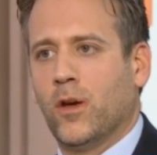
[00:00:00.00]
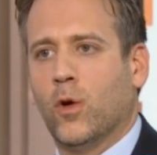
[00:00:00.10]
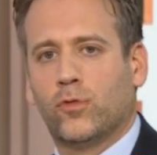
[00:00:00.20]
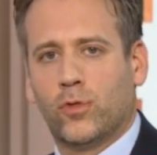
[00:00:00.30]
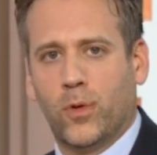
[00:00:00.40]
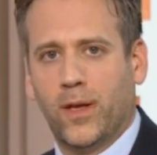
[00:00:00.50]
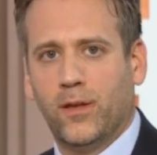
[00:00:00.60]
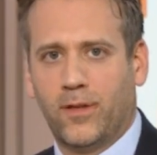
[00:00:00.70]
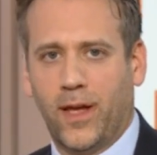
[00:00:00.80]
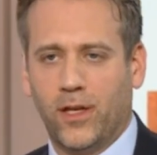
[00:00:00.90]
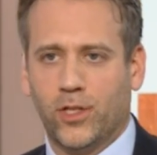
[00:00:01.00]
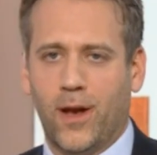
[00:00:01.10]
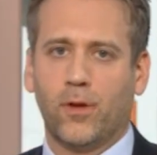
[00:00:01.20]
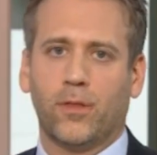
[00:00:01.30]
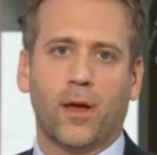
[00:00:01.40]
he goes through at his age
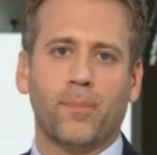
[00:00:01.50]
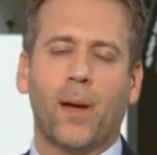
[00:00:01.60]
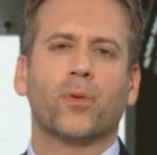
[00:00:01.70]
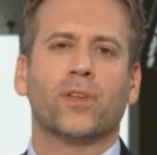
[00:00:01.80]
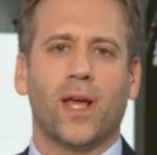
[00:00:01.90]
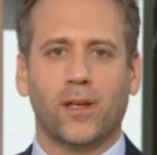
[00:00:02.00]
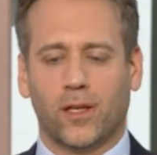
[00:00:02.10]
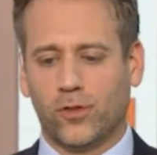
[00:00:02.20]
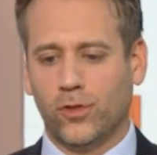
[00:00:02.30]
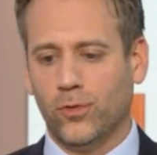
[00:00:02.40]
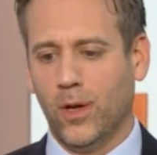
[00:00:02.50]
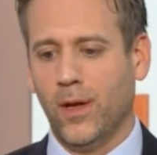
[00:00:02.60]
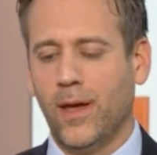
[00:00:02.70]
and everything. I'm not pretending to.